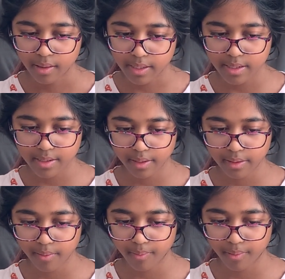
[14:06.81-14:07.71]
laden as
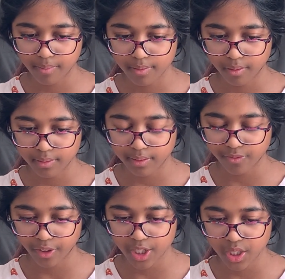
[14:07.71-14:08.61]
they were with all their
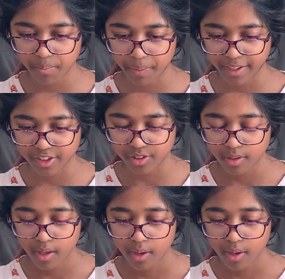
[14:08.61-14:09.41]
funny-shaped packages,